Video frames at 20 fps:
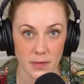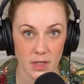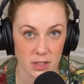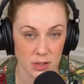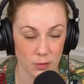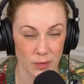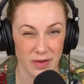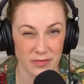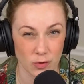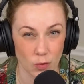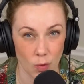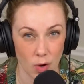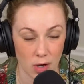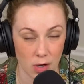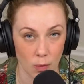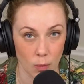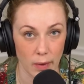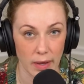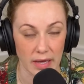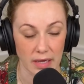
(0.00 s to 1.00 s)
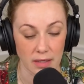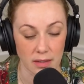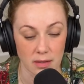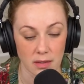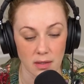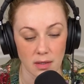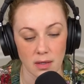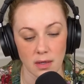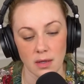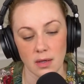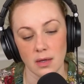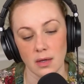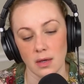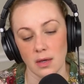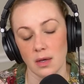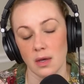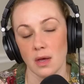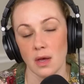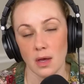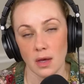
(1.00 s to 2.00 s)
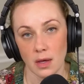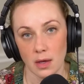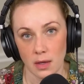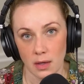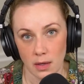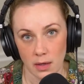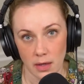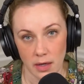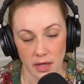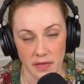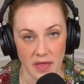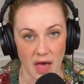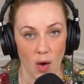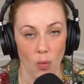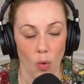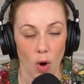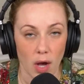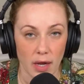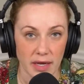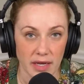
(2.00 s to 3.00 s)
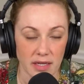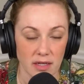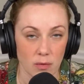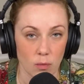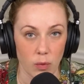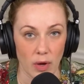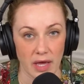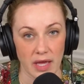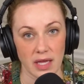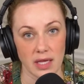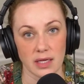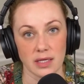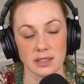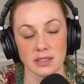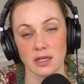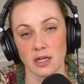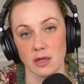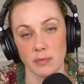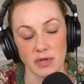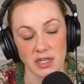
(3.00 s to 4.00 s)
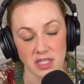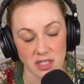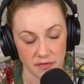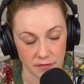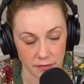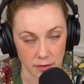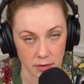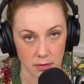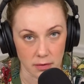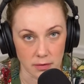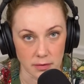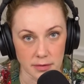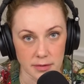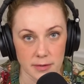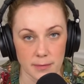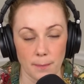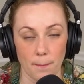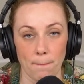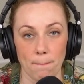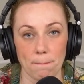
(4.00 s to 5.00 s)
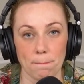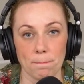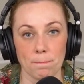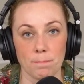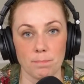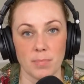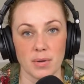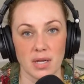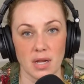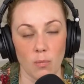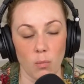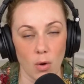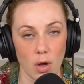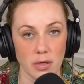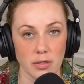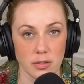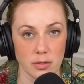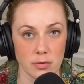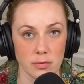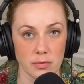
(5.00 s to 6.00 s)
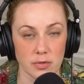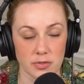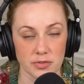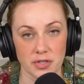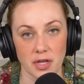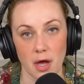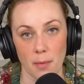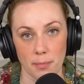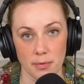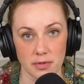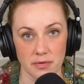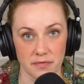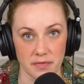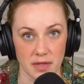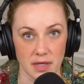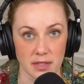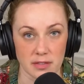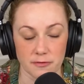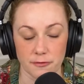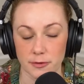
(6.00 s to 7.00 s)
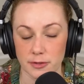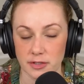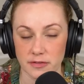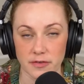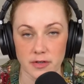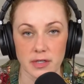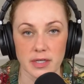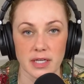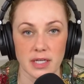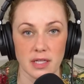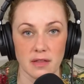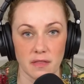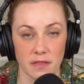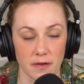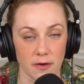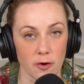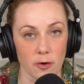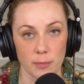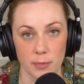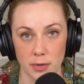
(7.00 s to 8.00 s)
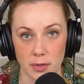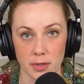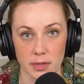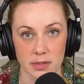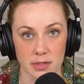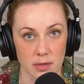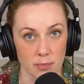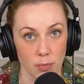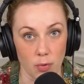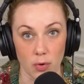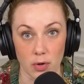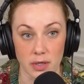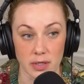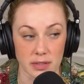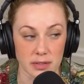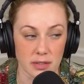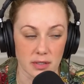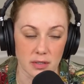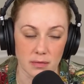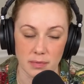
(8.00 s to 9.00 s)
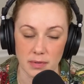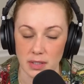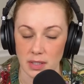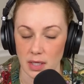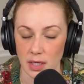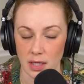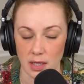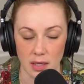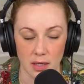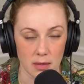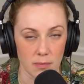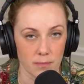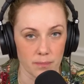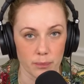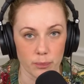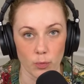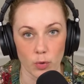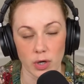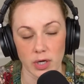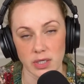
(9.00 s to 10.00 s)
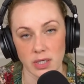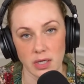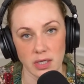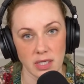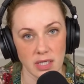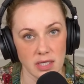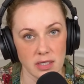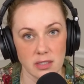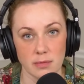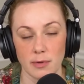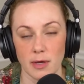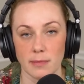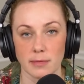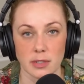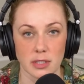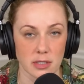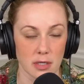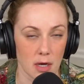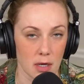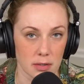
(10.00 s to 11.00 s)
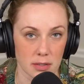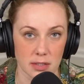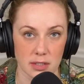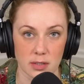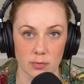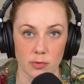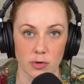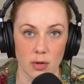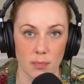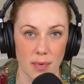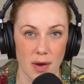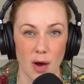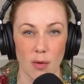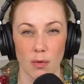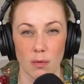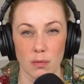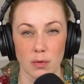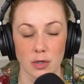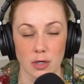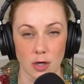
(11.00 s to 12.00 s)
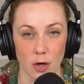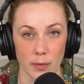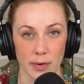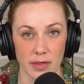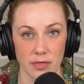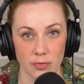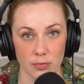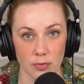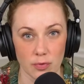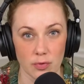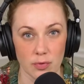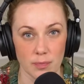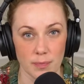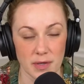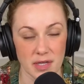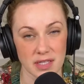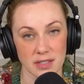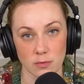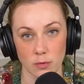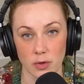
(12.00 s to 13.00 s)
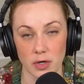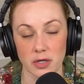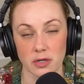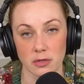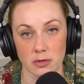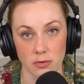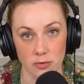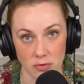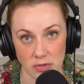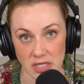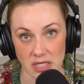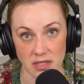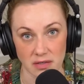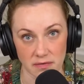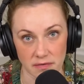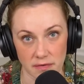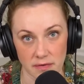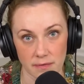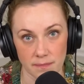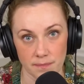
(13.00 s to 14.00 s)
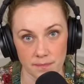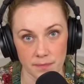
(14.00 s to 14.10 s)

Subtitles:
So we have to walk away. And that walking away is going to be difficult, but there's a couple of things. First of all, getting therapeutic support is going to be key. We're going to need to be able to talk to someone about what we're going through, because we're going to grieve.